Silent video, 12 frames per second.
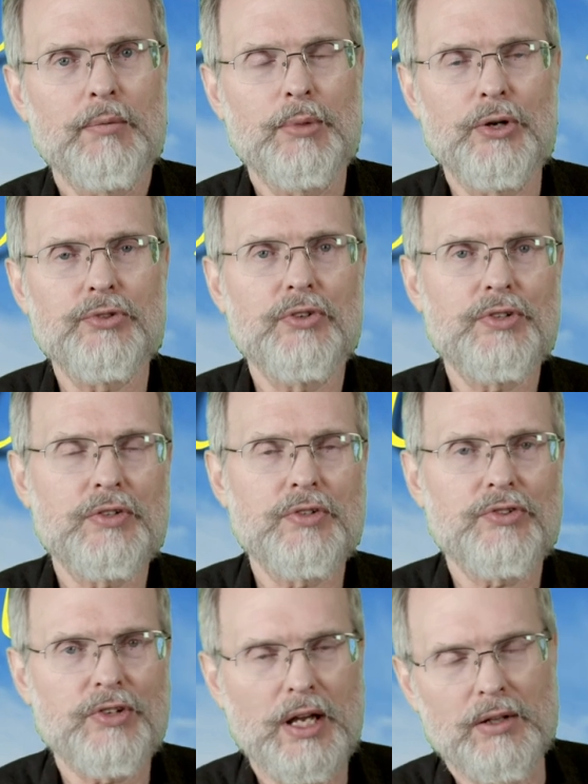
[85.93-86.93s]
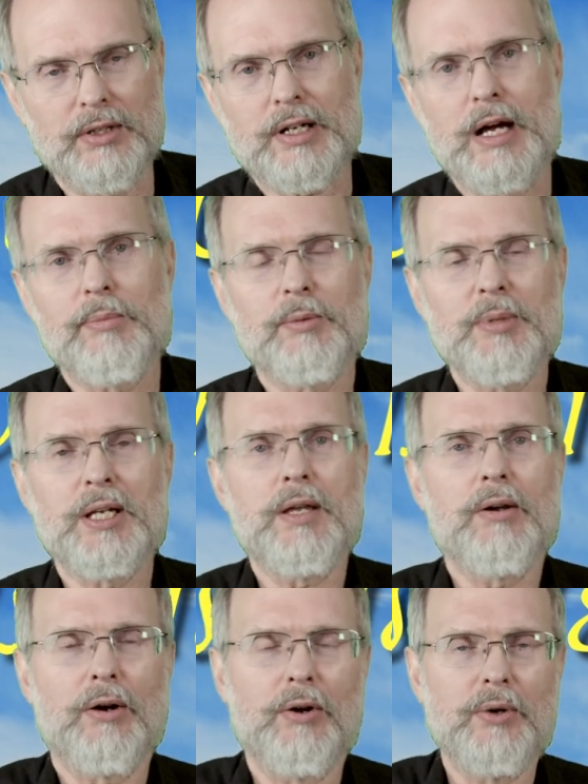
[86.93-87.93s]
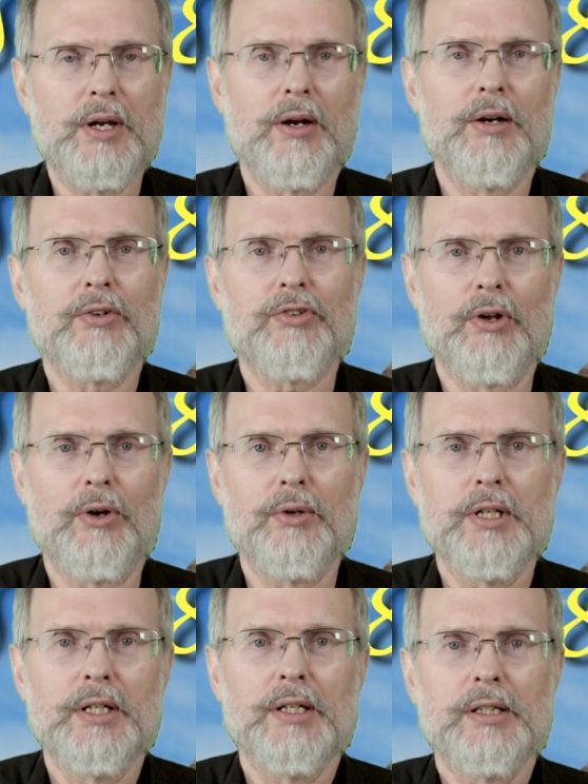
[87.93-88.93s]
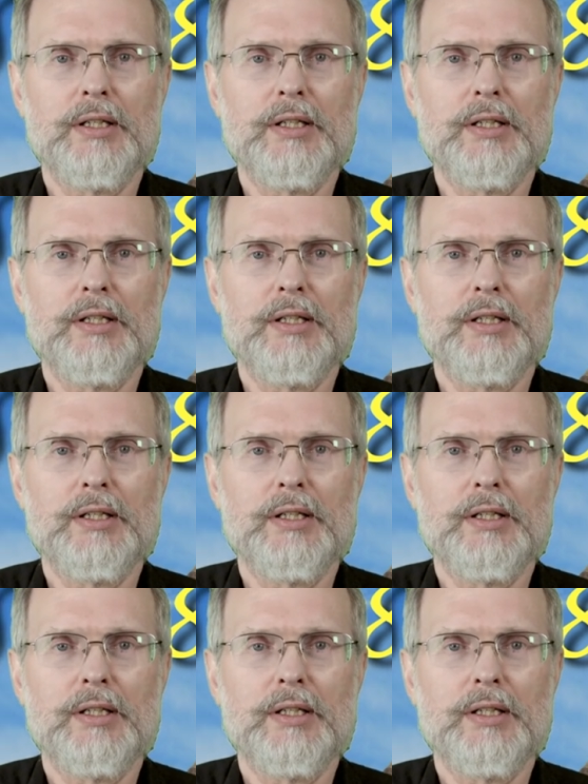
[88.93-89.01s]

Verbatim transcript: Moses isn't saying, Look, I'm the big hero here, so,